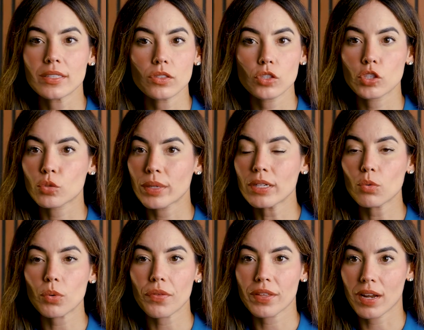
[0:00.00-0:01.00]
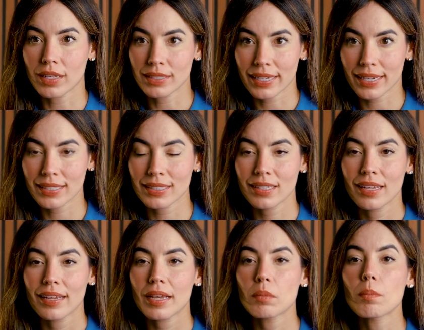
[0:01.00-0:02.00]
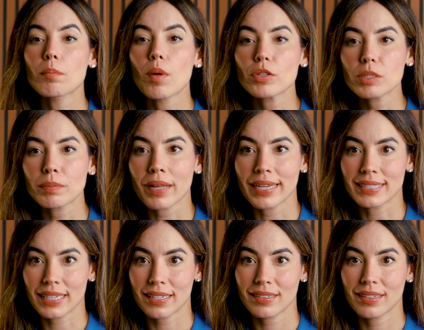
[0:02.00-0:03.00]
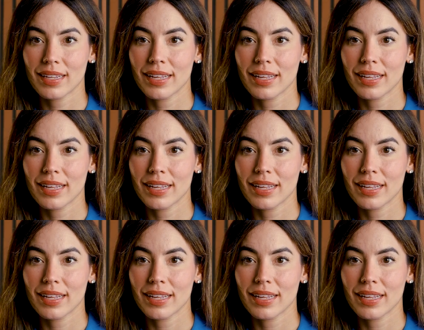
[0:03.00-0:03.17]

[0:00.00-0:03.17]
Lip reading: doesn't shrink orthodontics. It multiplies it.